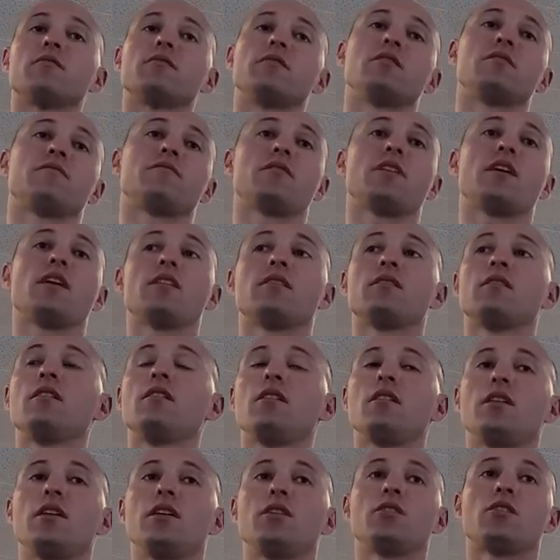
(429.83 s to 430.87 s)
If not,
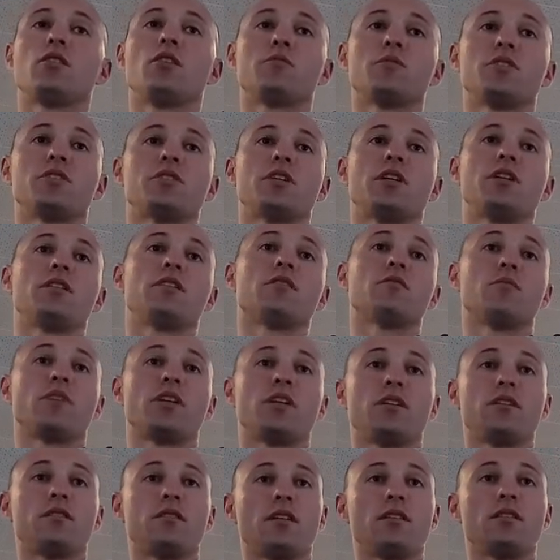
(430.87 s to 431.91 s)
it'll go up the chain of
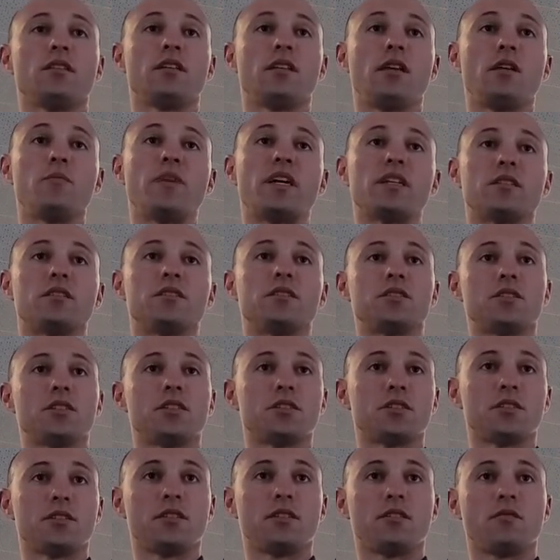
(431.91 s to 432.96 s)
command and they make the
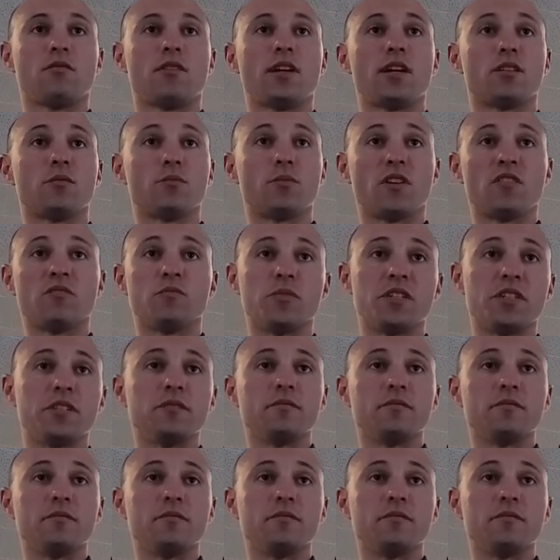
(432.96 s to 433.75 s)
decision of the rank above me.